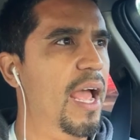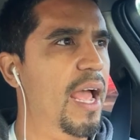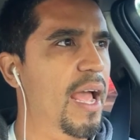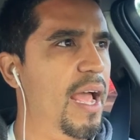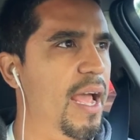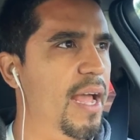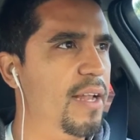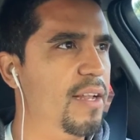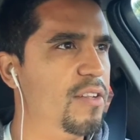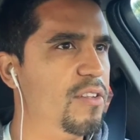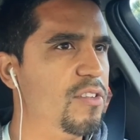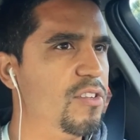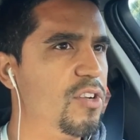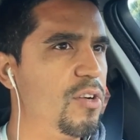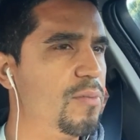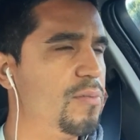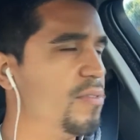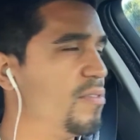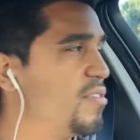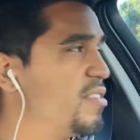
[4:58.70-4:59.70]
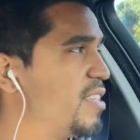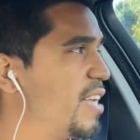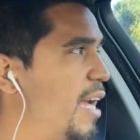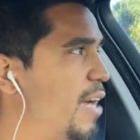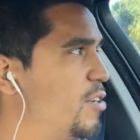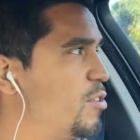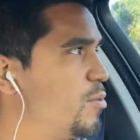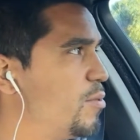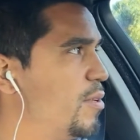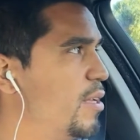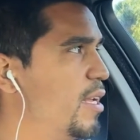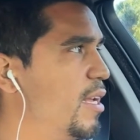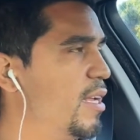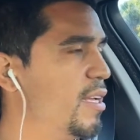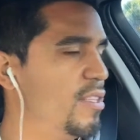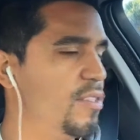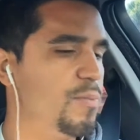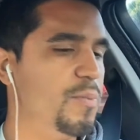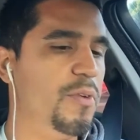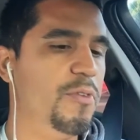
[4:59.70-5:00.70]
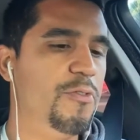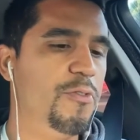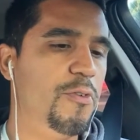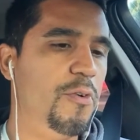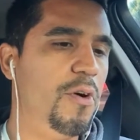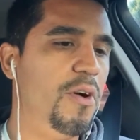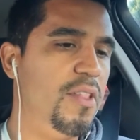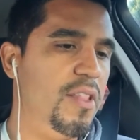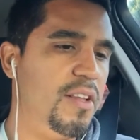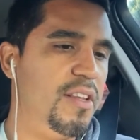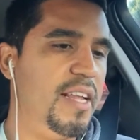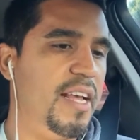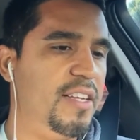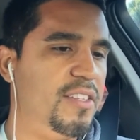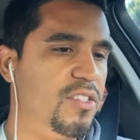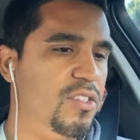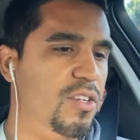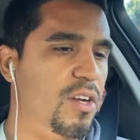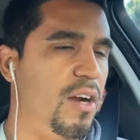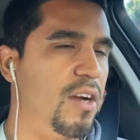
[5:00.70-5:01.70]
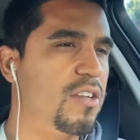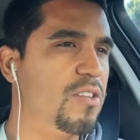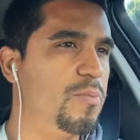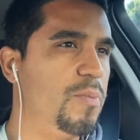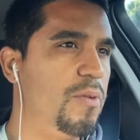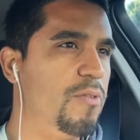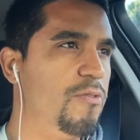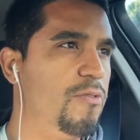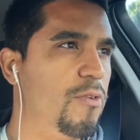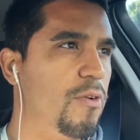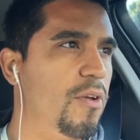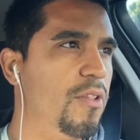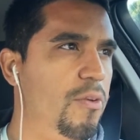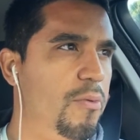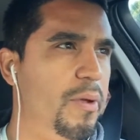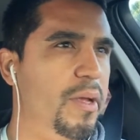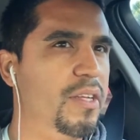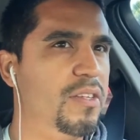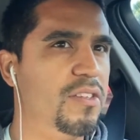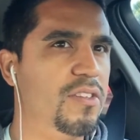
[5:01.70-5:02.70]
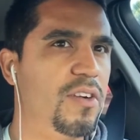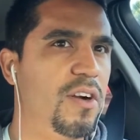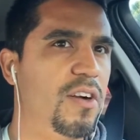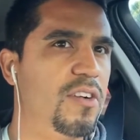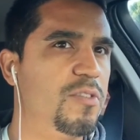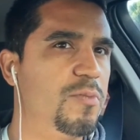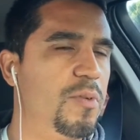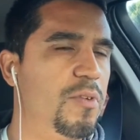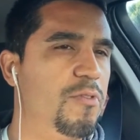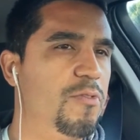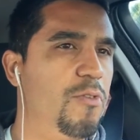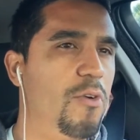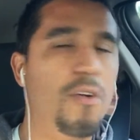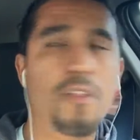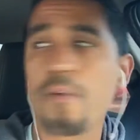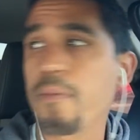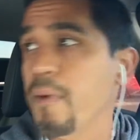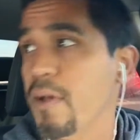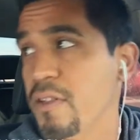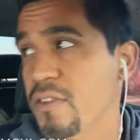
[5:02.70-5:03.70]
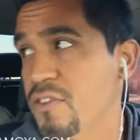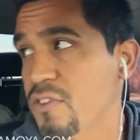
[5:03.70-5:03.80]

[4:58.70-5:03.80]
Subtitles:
And in terms of scheduling, is before the day starts, before the week starts, before the month